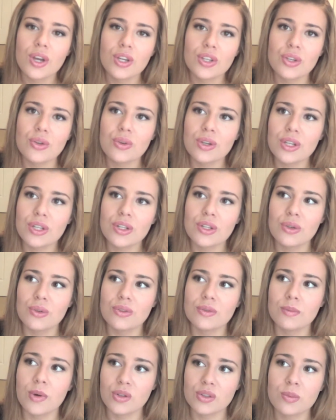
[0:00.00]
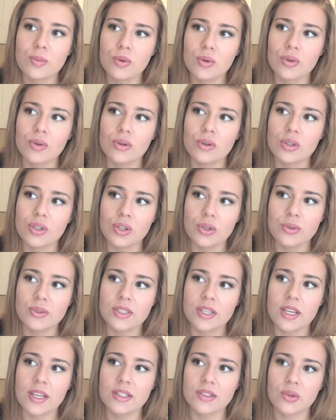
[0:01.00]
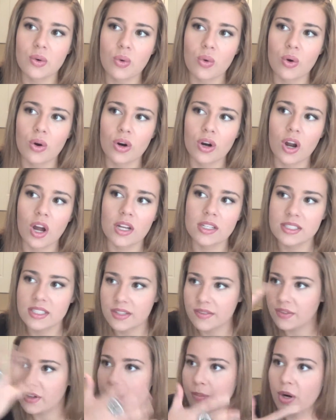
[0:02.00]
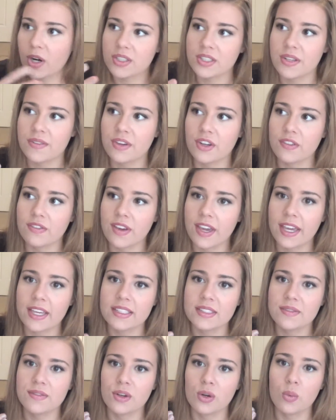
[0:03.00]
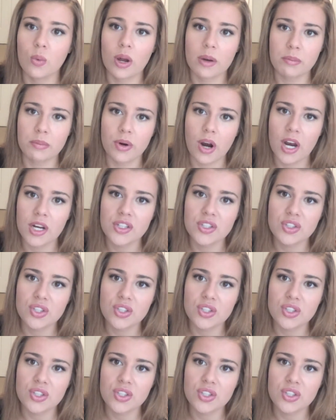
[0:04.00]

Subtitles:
you can use multiple uses or on different parts of your face for one brush.